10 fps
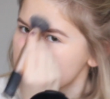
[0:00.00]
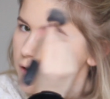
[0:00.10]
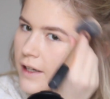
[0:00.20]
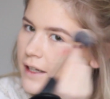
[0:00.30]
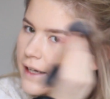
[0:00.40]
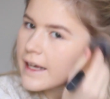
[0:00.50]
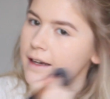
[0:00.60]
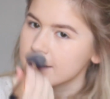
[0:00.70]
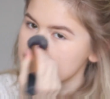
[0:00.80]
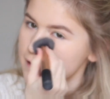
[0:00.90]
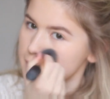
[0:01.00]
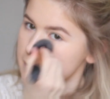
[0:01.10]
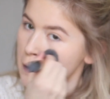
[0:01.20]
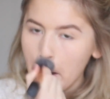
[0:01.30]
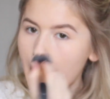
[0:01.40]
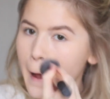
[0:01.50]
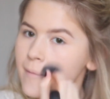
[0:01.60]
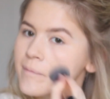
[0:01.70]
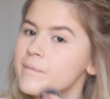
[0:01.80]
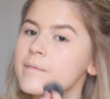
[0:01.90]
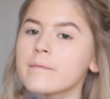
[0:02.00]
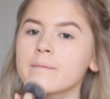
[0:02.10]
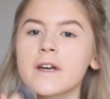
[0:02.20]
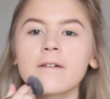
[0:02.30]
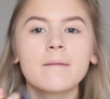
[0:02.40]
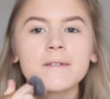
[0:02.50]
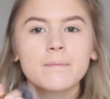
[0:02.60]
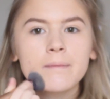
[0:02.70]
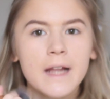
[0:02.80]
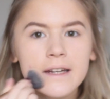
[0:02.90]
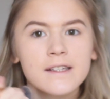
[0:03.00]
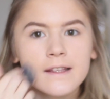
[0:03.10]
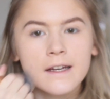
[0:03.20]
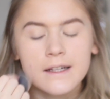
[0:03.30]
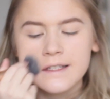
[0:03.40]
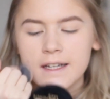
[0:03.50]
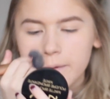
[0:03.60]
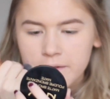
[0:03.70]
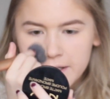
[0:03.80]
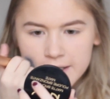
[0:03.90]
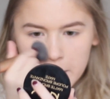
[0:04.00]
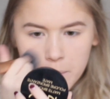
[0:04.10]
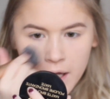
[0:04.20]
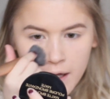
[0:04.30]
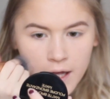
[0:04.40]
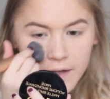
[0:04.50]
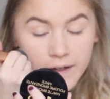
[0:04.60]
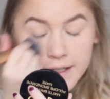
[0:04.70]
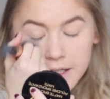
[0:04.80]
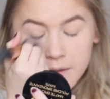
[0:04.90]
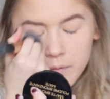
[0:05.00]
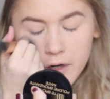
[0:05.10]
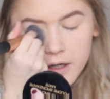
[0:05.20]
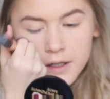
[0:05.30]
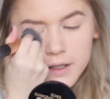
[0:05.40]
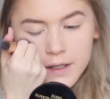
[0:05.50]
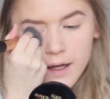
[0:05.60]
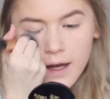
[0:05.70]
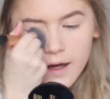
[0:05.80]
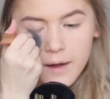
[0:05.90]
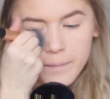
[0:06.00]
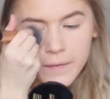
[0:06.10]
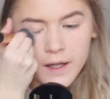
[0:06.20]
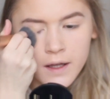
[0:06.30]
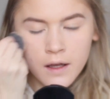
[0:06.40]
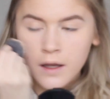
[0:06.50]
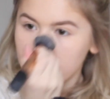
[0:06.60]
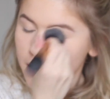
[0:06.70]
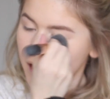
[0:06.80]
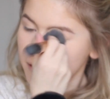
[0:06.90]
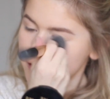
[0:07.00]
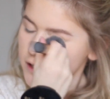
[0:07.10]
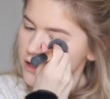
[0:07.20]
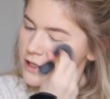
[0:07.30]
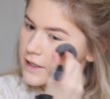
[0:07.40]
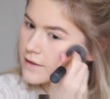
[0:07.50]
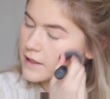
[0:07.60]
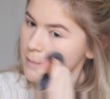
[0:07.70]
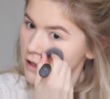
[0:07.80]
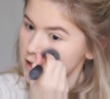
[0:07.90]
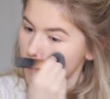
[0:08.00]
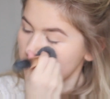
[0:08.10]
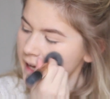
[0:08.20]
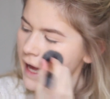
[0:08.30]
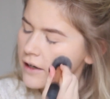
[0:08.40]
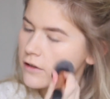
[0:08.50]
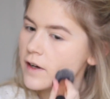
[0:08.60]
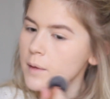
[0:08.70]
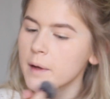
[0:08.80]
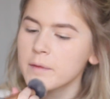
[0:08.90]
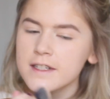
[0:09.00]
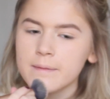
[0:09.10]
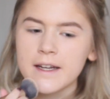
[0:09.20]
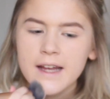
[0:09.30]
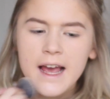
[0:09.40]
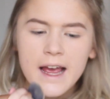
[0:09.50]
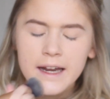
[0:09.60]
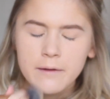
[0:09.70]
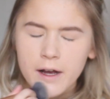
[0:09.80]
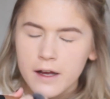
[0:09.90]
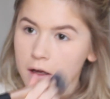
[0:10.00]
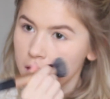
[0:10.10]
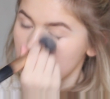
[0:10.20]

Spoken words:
do not like exercise. By the way, I'm just blending in that concealer with the same foundation brush. I would usually use a sponge, but I cannot find my beauty blender anywhere.